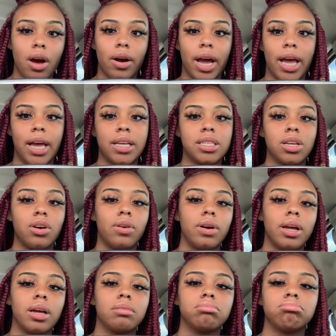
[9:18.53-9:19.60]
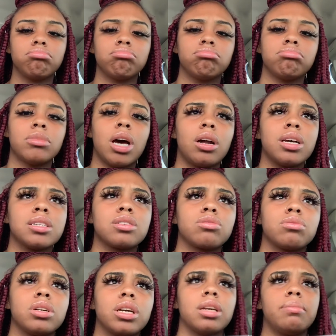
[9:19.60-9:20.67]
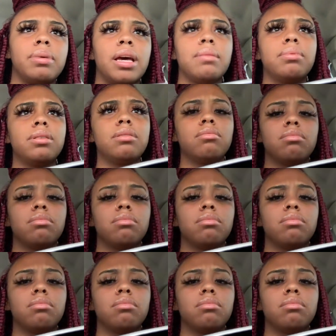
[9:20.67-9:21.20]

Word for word: okay so it, eh, mm, no that's freaky baby